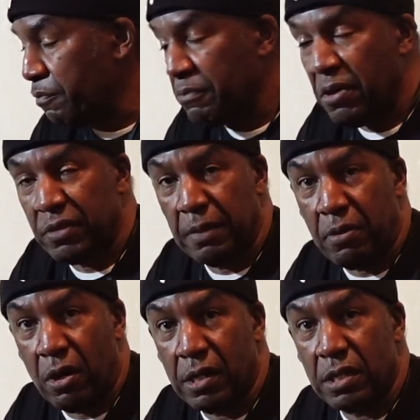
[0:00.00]
birthday
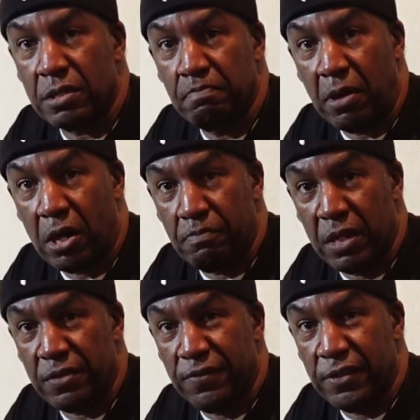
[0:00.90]
parties, bar
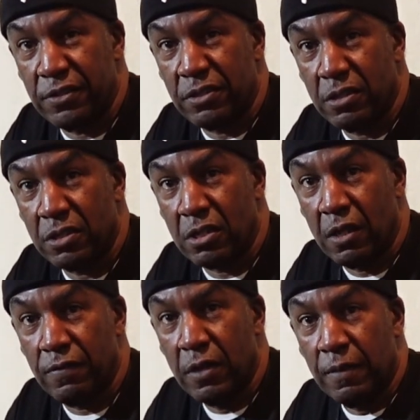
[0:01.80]
mitzvahs and
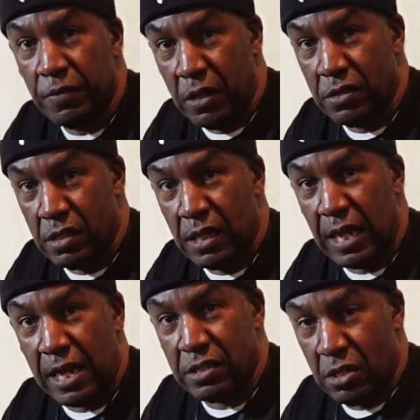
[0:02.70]
stuff, using it
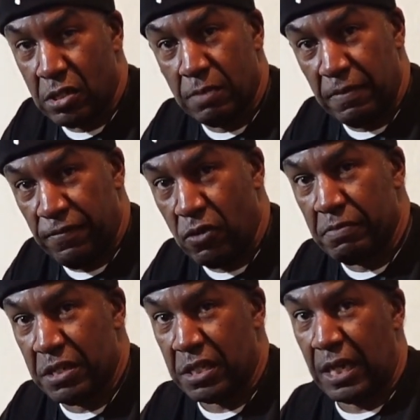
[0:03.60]
as on the
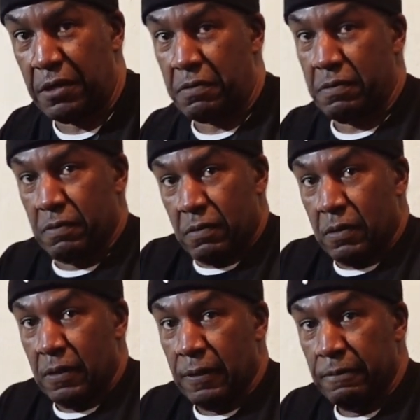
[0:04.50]
performance scale.
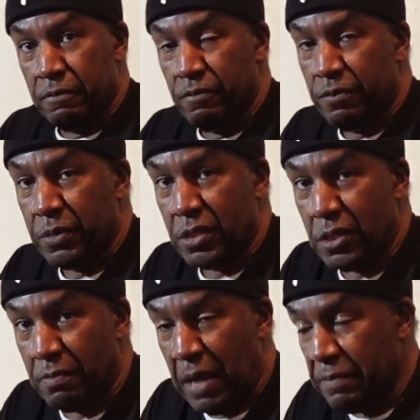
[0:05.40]
So
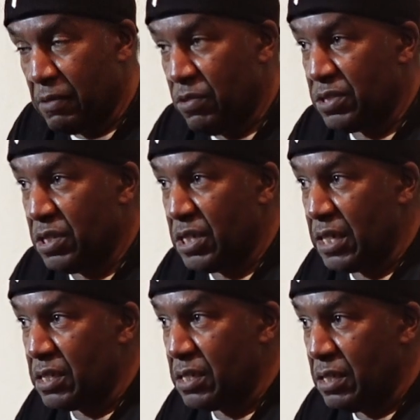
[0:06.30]
popping wasn't
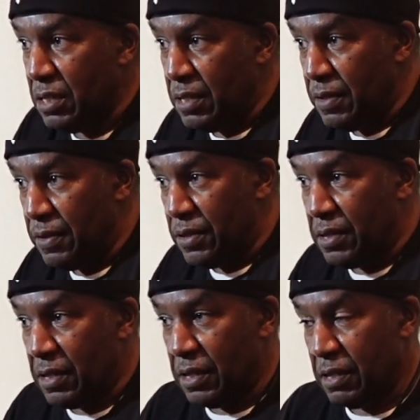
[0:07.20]
just
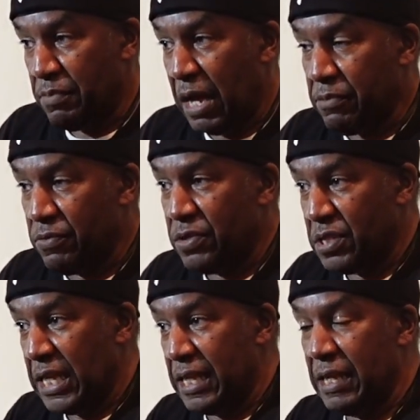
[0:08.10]
the popping. You
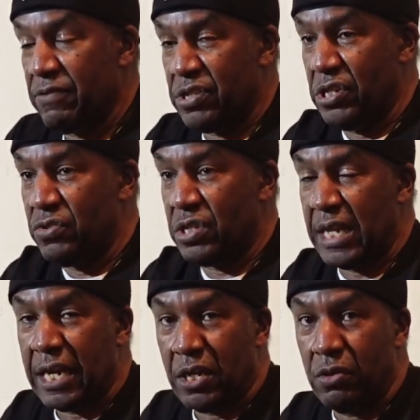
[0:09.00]
say they was using
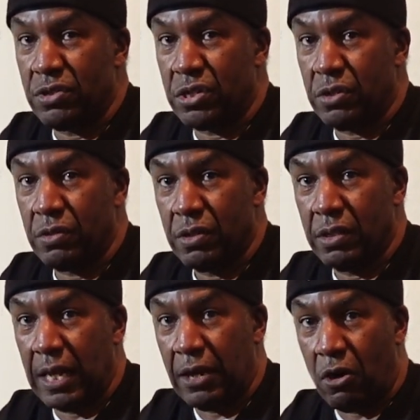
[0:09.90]
that culture,
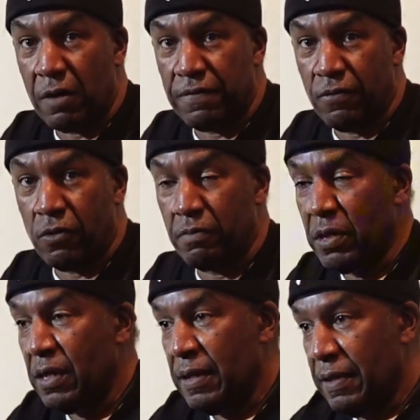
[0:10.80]
that art form,
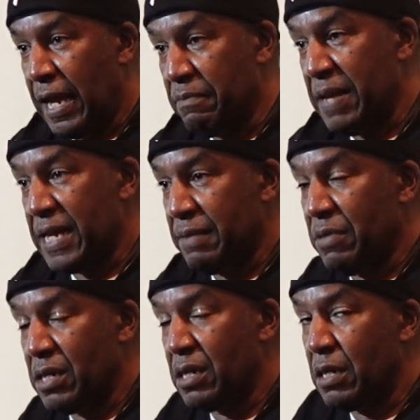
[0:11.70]
and making
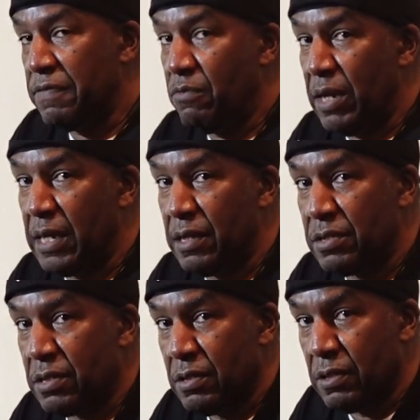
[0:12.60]
money in different ways.